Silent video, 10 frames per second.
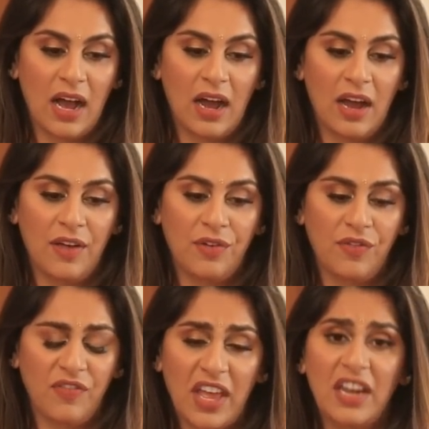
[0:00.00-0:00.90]
are
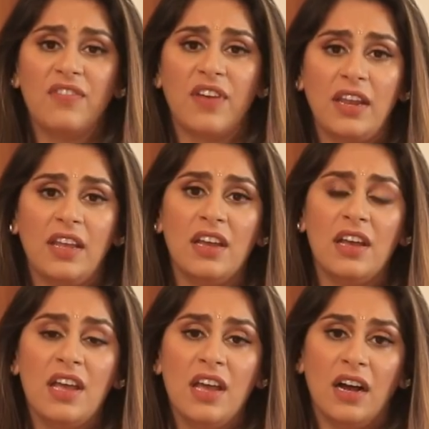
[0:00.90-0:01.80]
very, very,
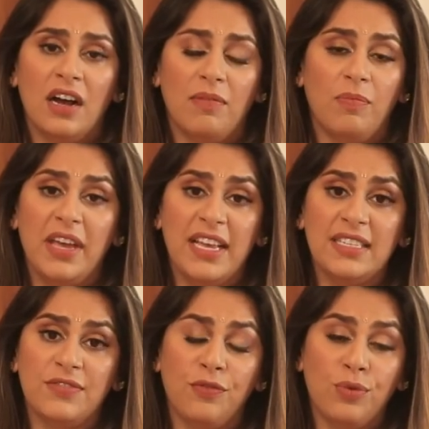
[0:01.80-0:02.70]
uh,
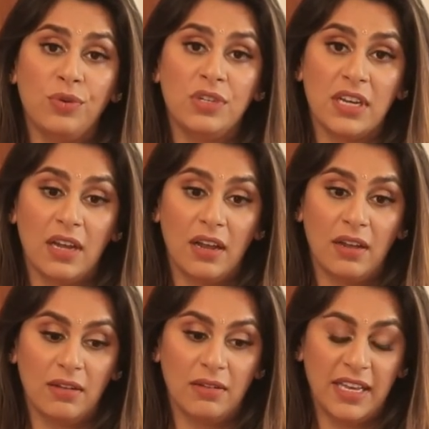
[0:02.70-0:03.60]
his food
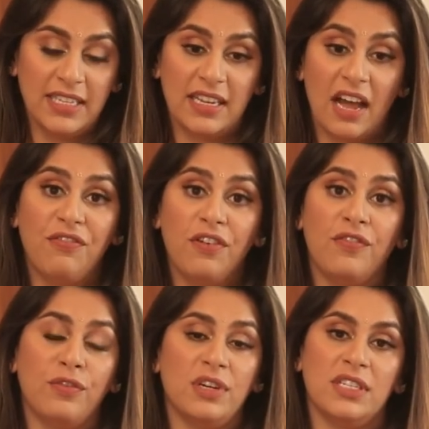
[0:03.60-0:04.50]
his love for
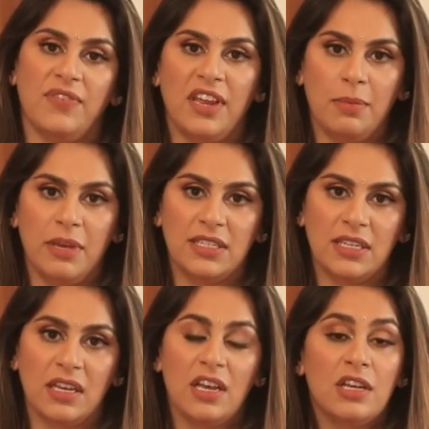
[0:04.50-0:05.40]
food is very
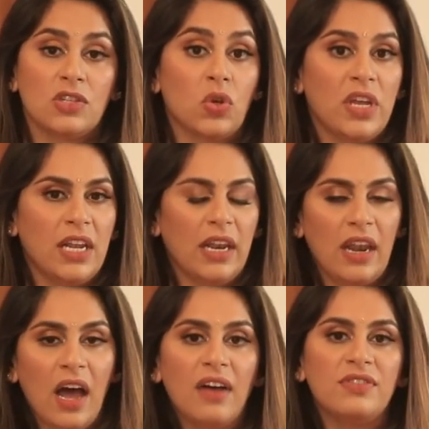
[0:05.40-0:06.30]
basic. So he
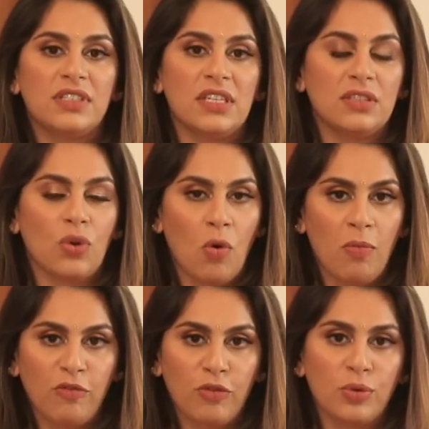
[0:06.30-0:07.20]
loves his
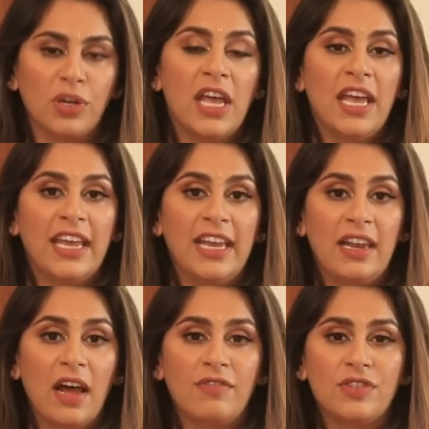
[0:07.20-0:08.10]
home food,
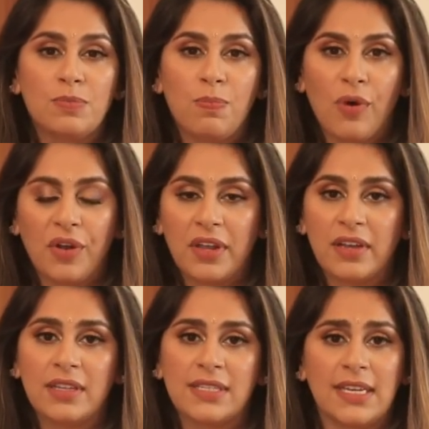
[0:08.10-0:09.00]
he loves
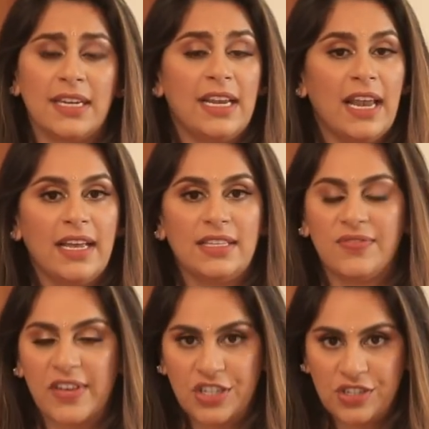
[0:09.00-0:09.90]
poriyals and he
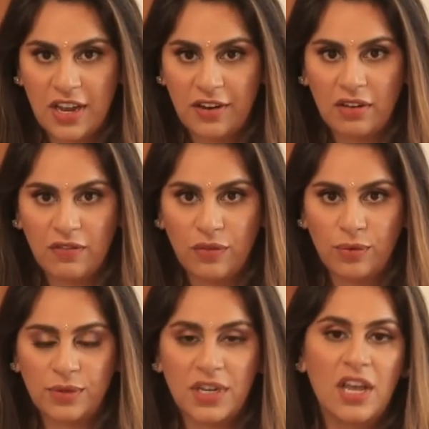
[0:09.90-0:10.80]
likes vegetarian
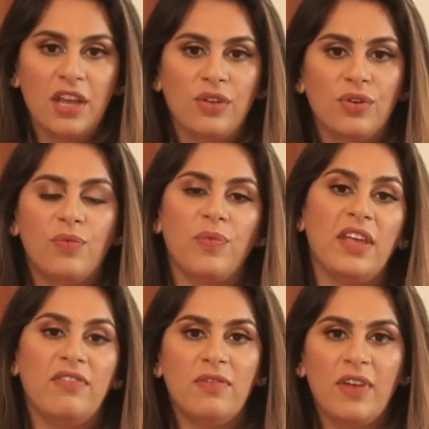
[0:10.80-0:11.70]
food. You know,
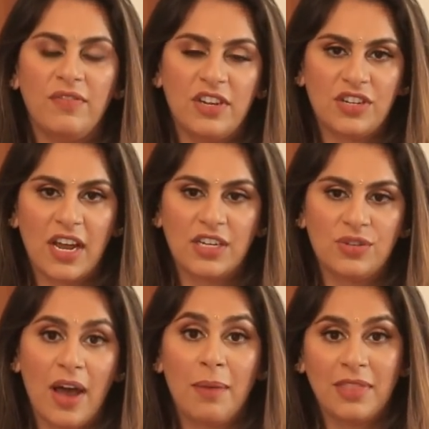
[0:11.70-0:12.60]
even when we try
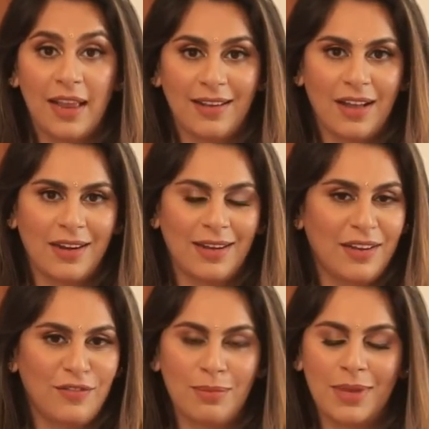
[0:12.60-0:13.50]
to, I'm Telangana
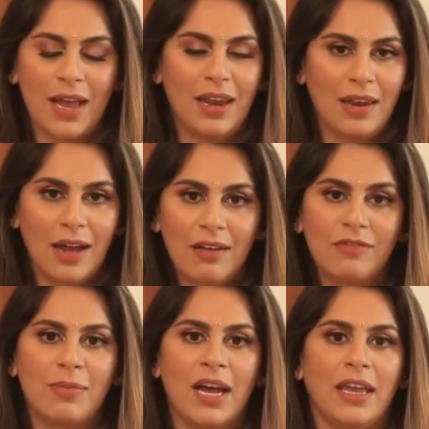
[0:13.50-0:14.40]
and for me I
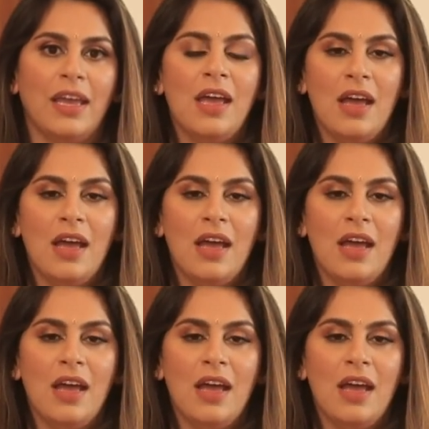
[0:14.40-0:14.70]
love my